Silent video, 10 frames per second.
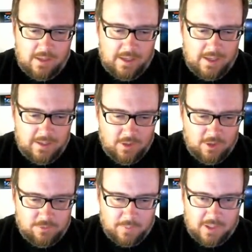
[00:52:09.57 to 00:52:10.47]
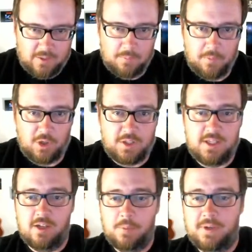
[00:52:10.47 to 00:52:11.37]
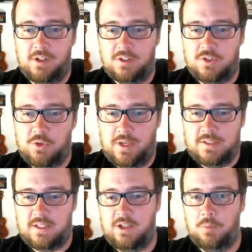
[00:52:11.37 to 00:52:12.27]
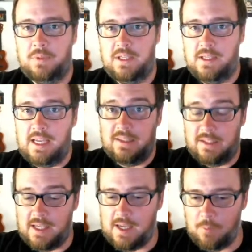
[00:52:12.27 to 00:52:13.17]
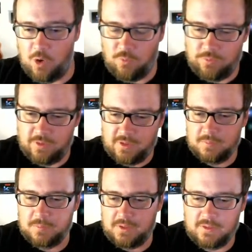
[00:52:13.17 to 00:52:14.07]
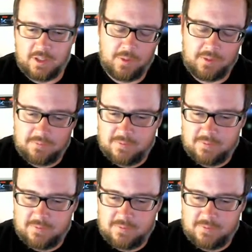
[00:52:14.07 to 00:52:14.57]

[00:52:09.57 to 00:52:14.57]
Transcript: I hang it off my marquee up here so you guys can hear me and the game, hopefully. But anyway.